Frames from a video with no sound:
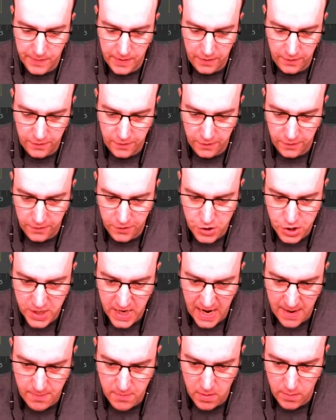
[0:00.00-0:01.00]
It's just a
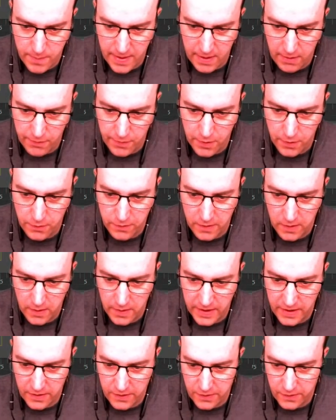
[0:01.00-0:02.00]
shame about those
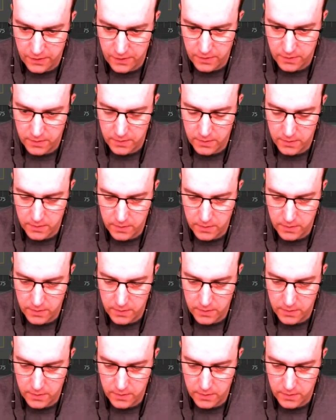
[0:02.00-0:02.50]
lights.